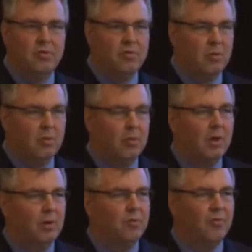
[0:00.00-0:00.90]
show you
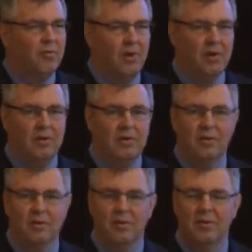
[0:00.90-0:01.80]
how to find
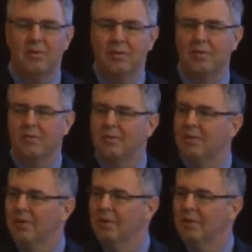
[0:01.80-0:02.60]
this